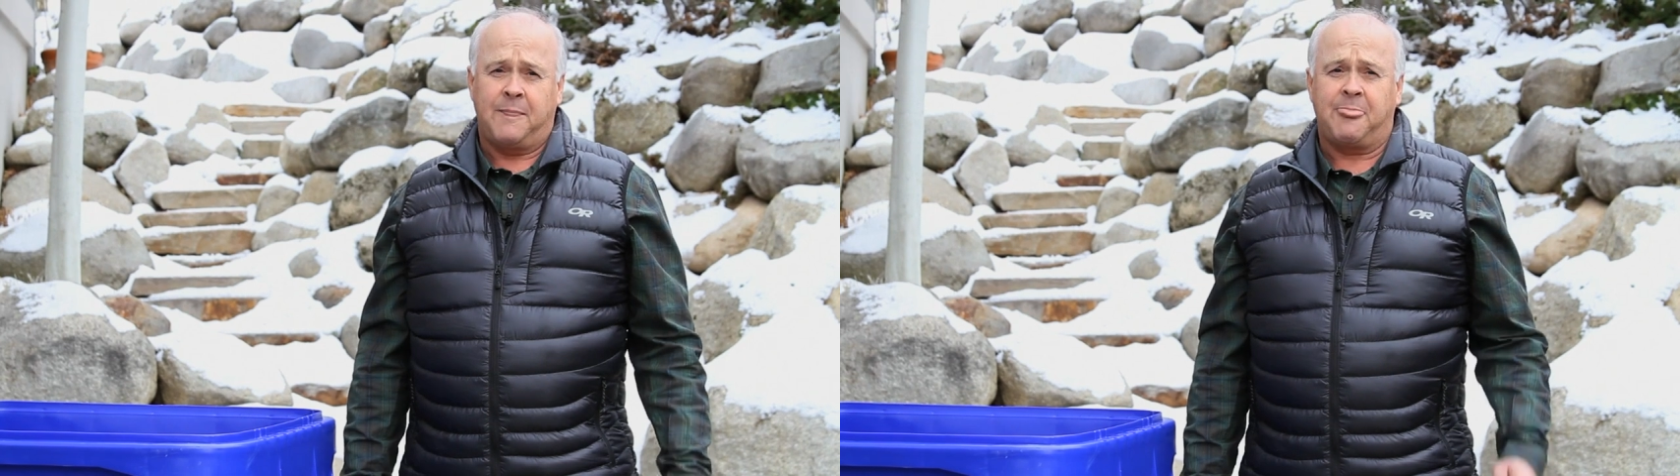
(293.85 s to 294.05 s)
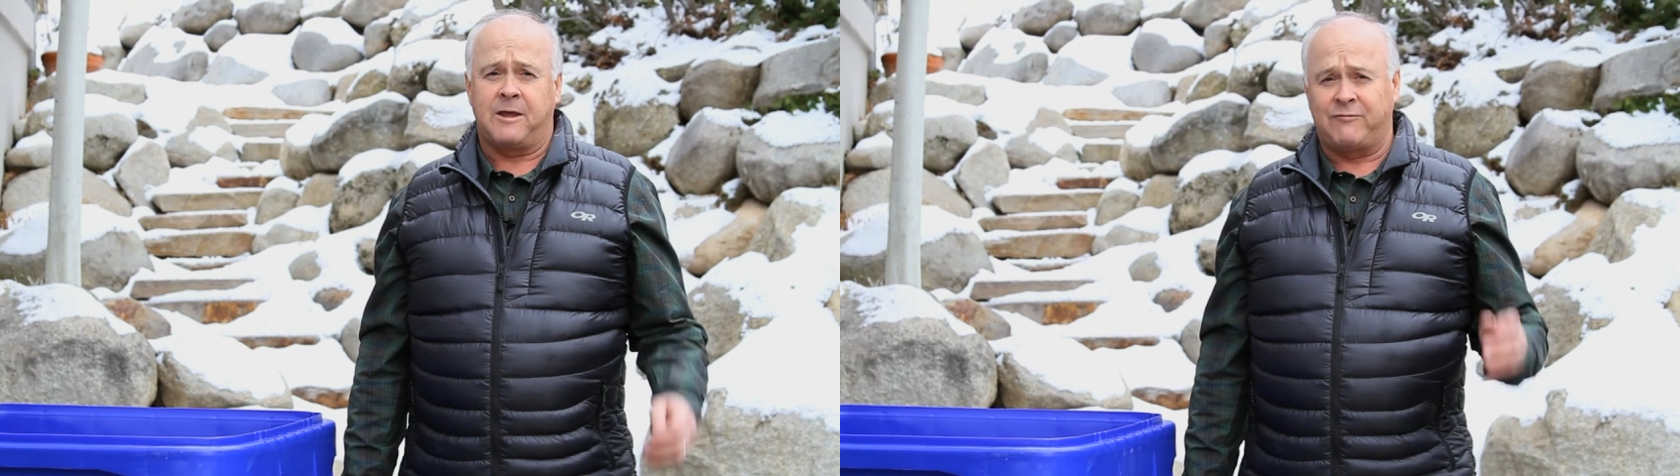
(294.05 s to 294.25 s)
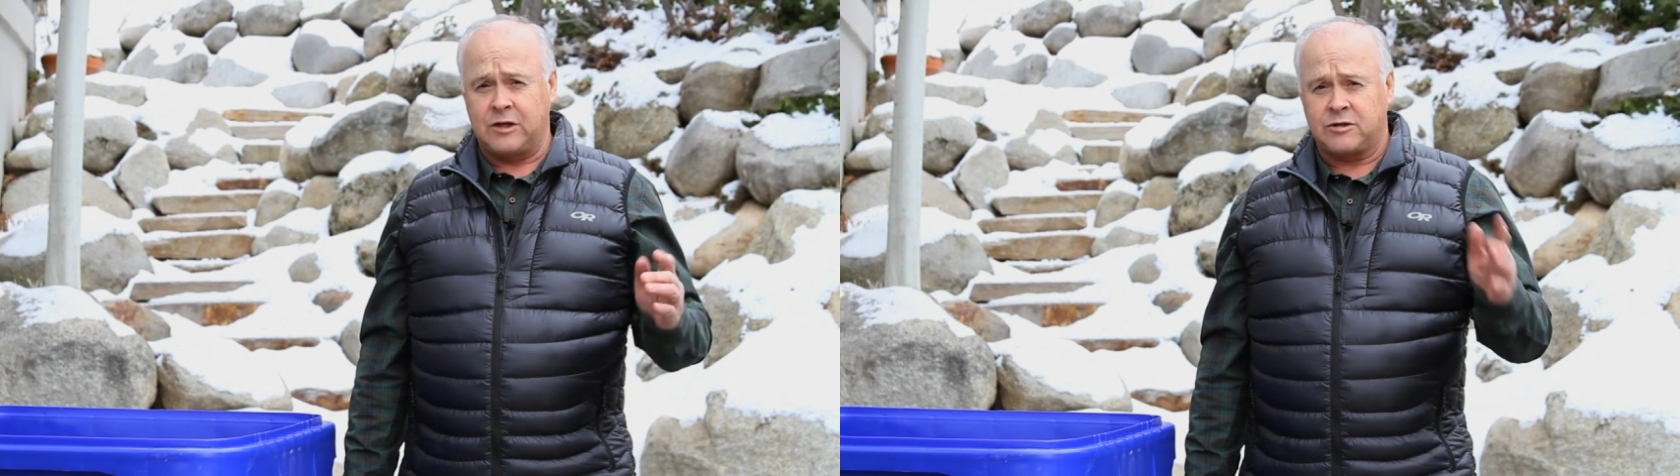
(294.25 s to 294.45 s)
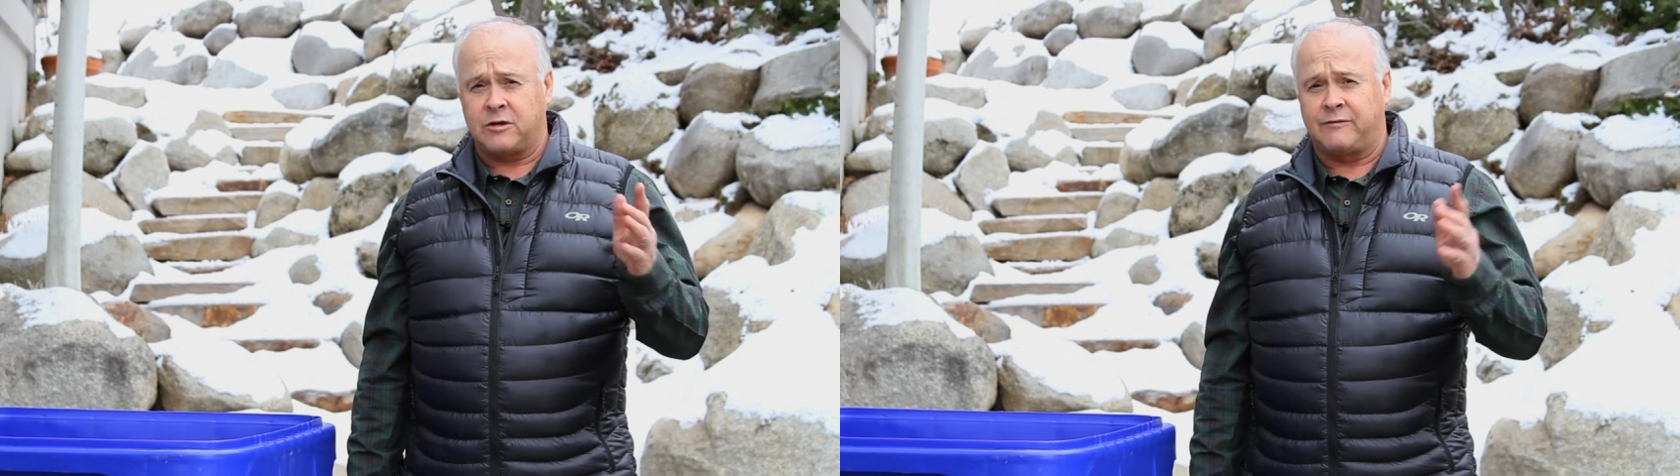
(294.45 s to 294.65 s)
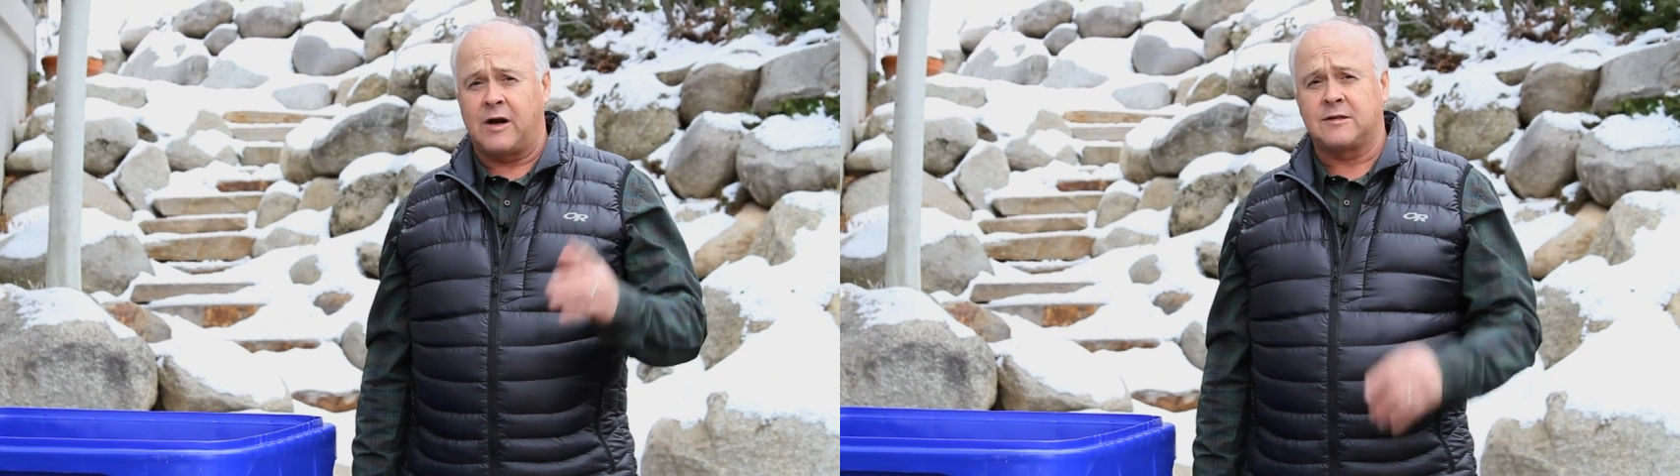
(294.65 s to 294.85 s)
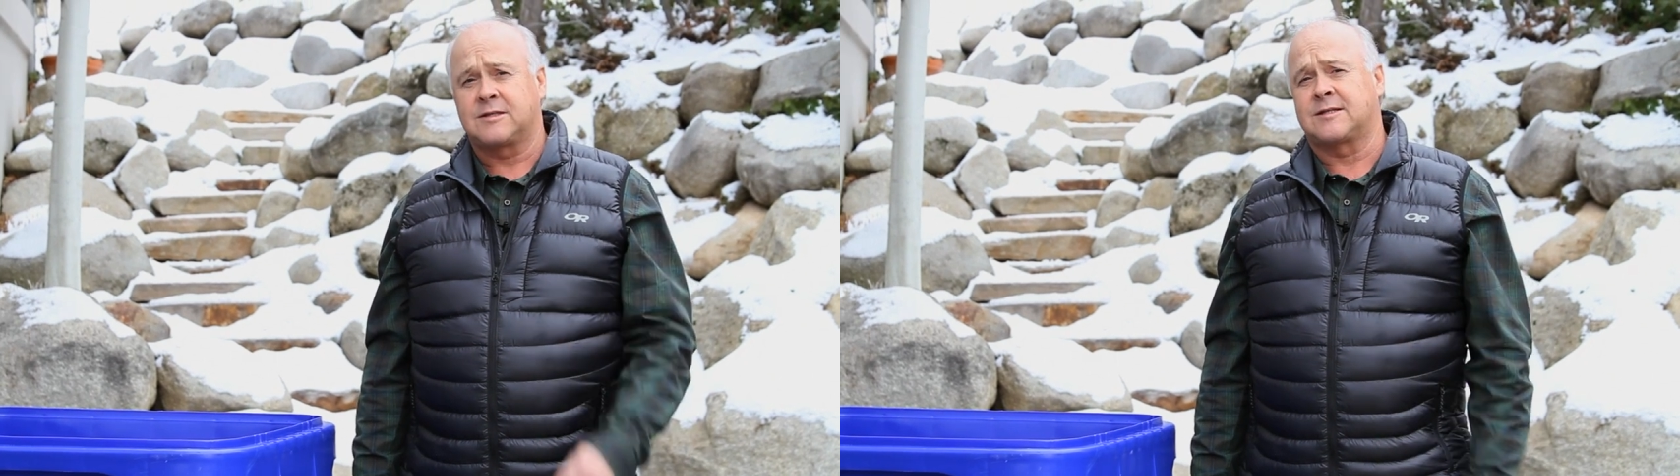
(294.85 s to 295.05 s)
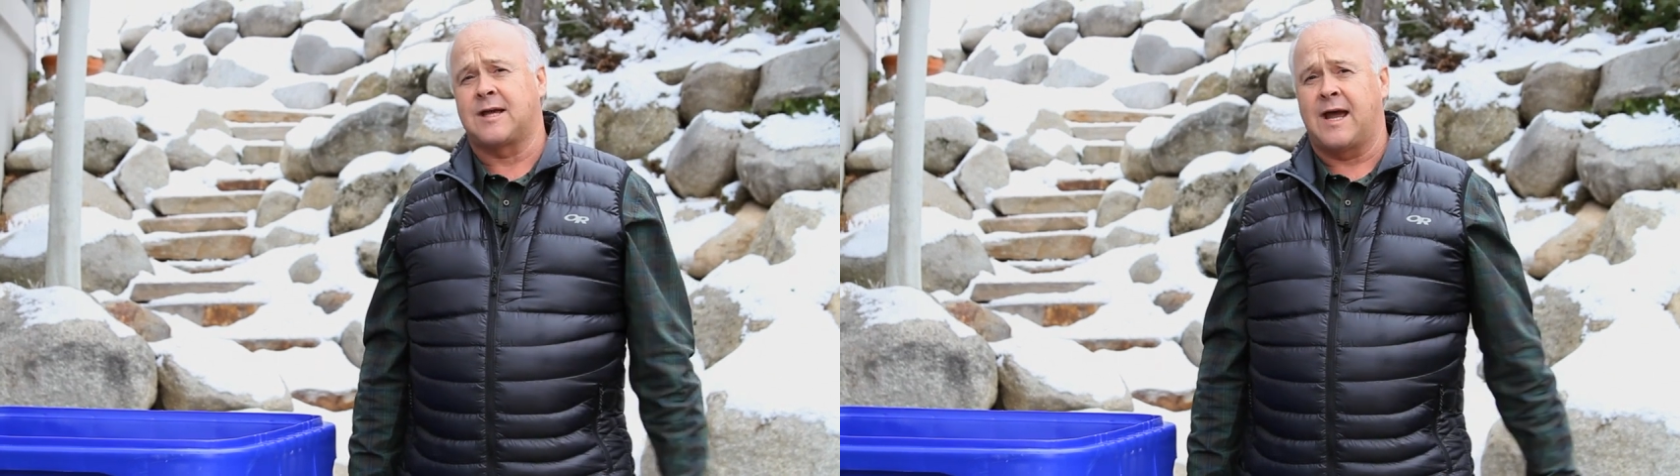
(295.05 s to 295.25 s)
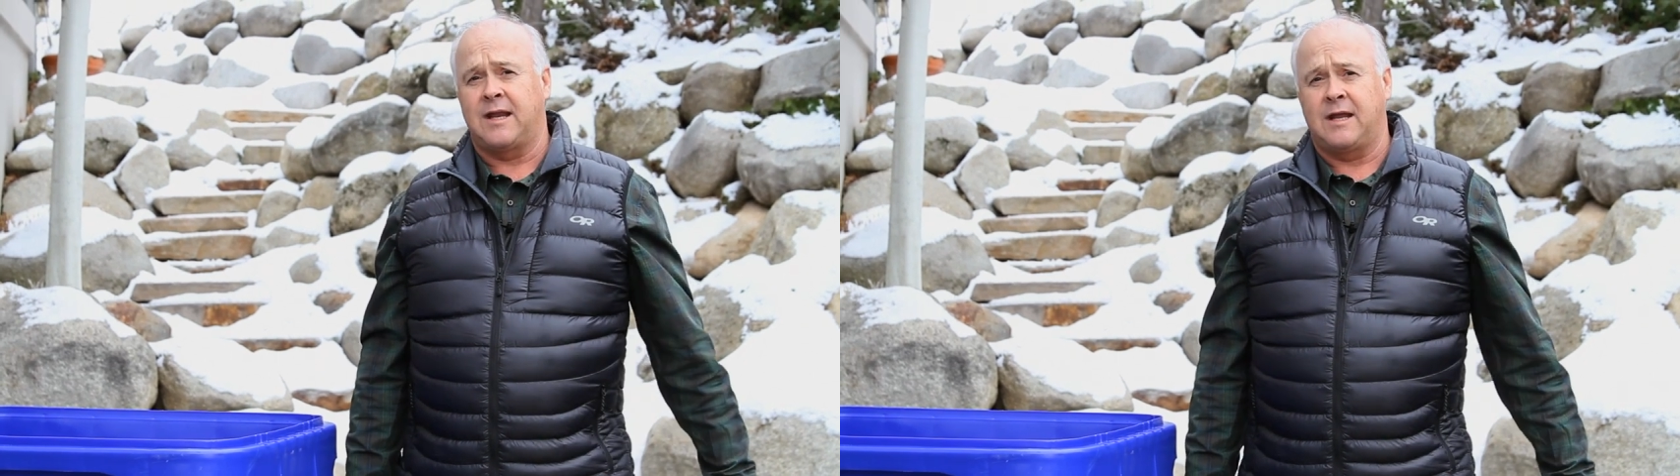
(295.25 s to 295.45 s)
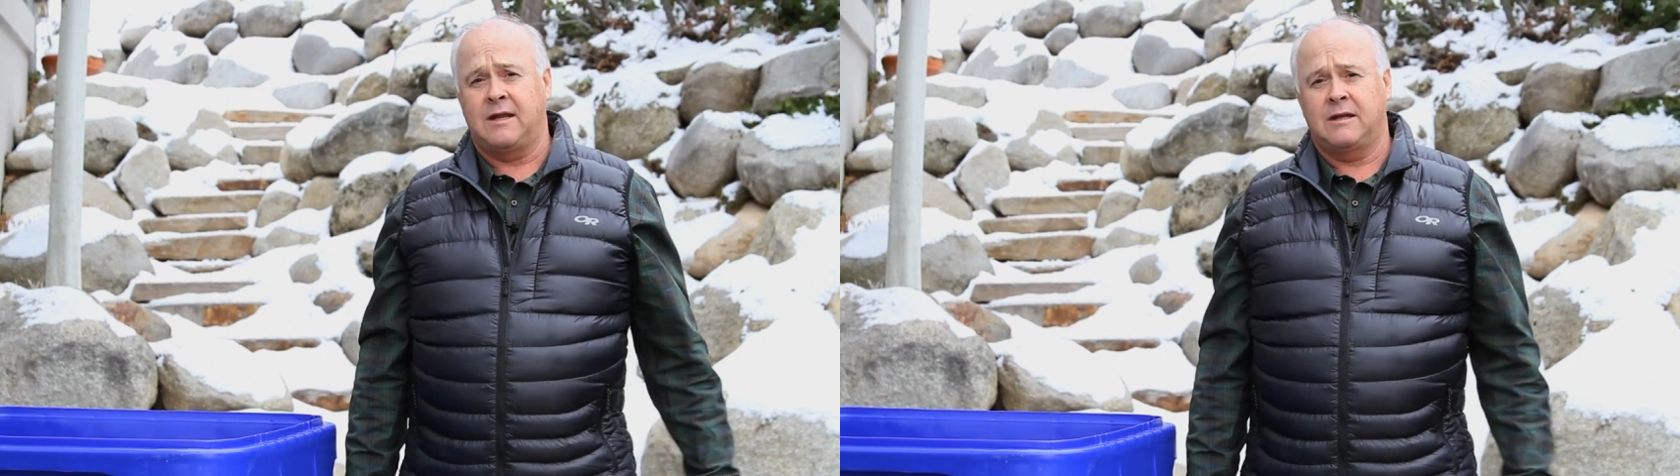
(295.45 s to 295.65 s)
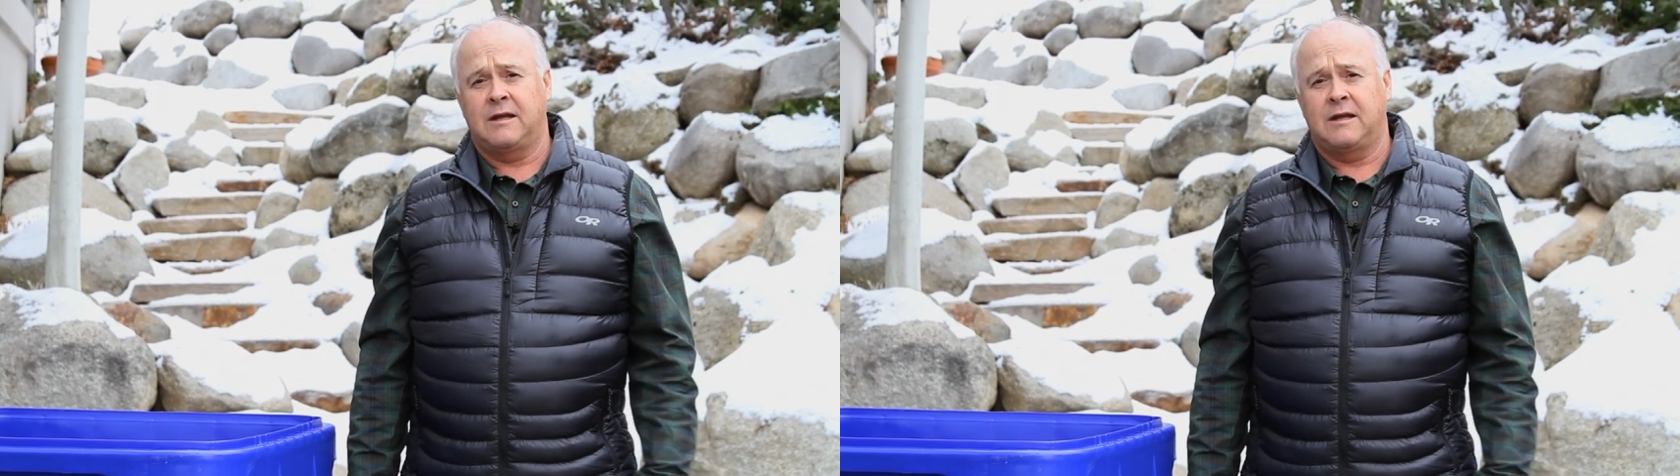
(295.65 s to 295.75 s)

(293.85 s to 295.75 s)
The future of our society